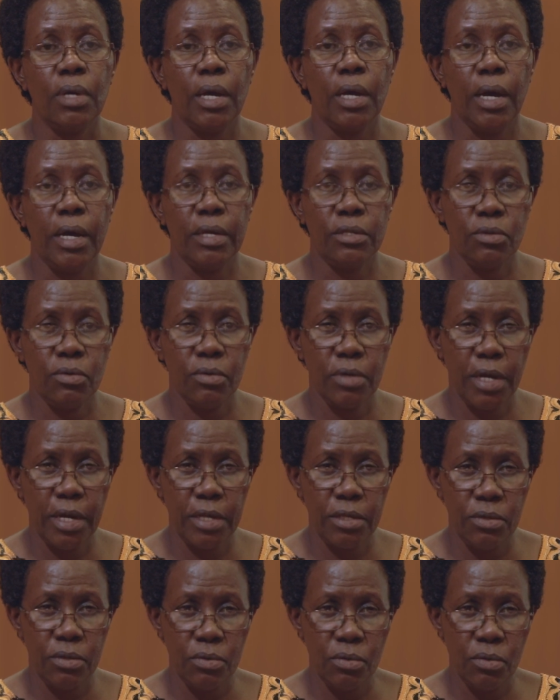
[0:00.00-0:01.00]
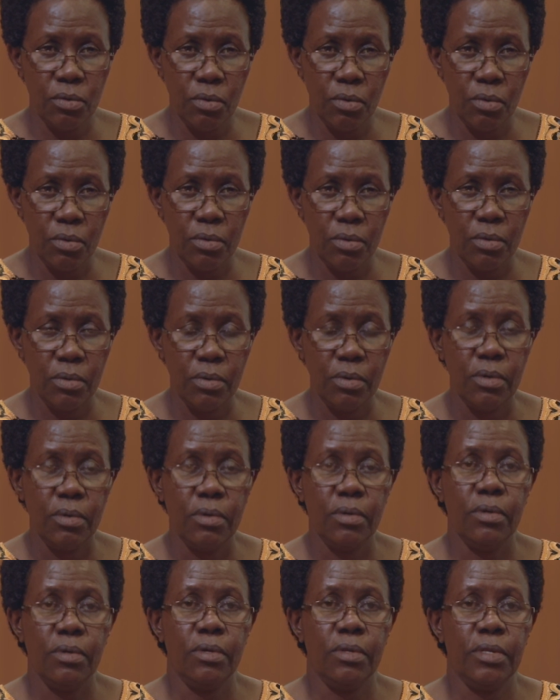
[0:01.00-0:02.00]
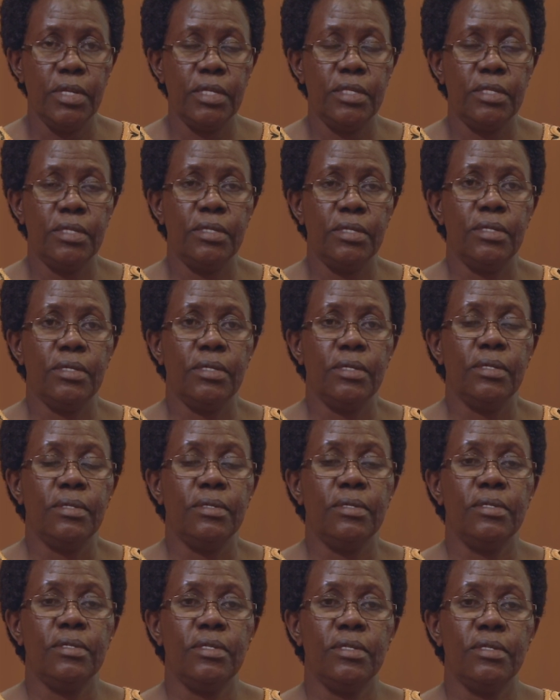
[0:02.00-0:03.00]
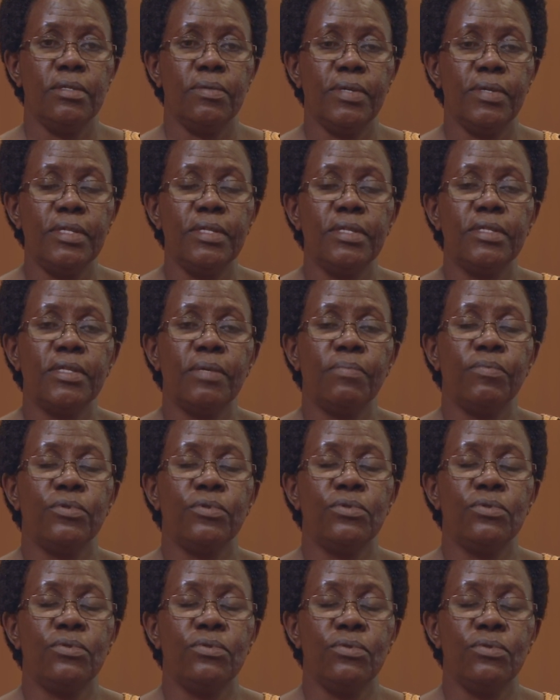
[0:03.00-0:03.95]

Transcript: as long as you know that this is what is supposed